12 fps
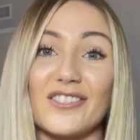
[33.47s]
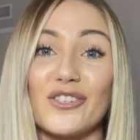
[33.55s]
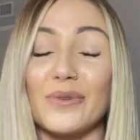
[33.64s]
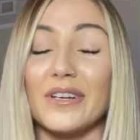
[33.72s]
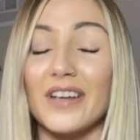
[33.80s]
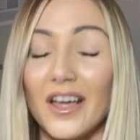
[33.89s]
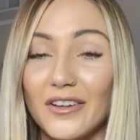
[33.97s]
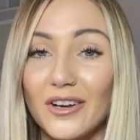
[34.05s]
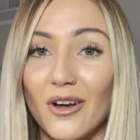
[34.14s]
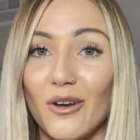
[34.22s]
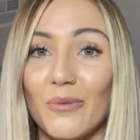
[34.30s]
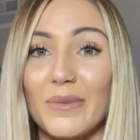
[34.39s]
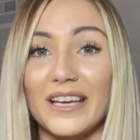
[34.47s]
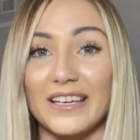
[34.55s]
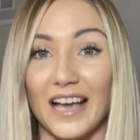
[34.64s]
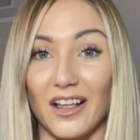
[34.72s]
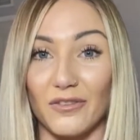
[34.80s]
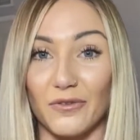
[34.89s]
to another home in
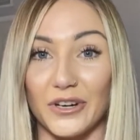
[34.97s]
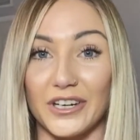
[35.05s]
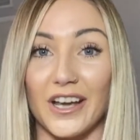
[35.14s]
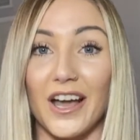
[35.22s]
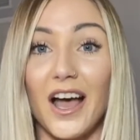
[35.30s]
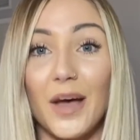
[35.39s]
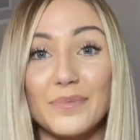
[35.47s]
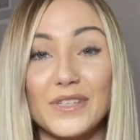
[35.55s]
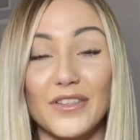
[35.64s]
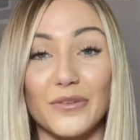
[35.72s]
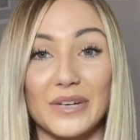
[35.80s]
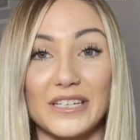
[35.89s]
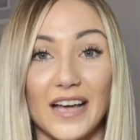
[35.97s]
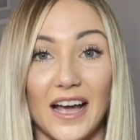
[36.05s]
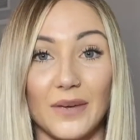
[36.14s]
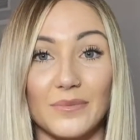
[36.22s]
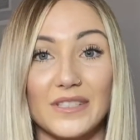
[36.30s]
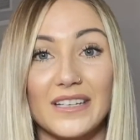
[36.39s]
California up to 3
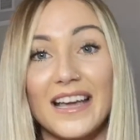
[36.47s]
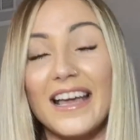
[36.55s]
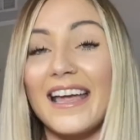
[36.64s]
times.